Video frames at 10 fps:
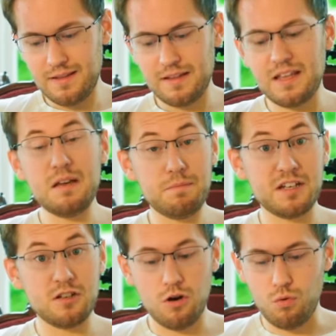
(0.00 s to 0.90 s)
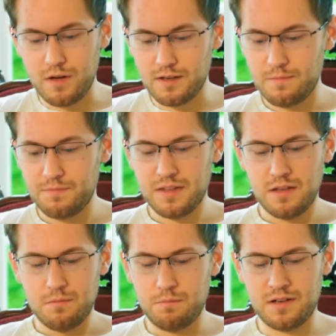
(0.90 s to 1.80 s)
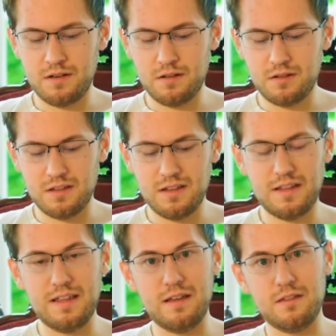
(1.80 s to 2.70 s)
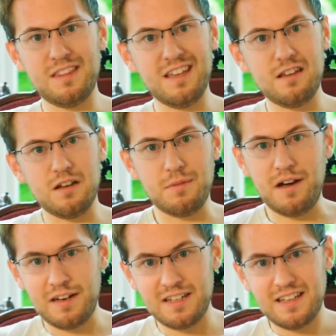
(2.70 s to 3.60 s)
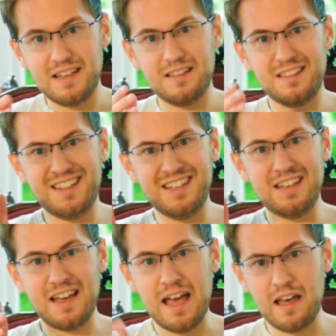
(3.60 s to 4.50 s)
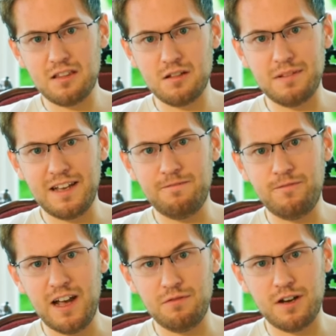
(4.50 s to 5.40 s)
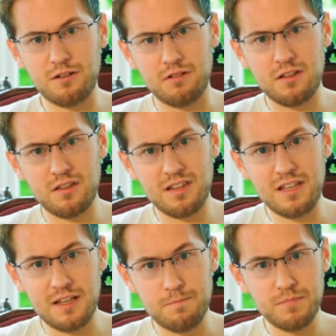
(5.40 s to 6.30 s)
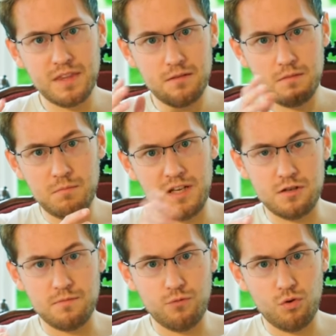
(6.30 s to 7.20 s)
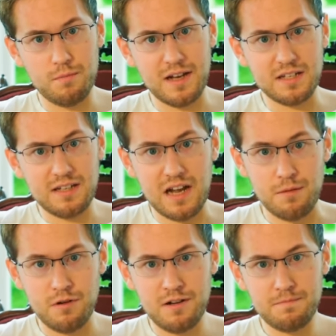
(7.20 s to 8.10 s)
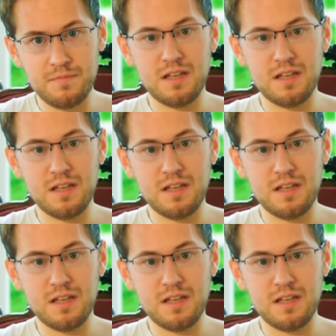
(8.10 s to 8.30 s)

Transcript: keep it going. Because thinking about it, the Hasselblad 500C medium format camera,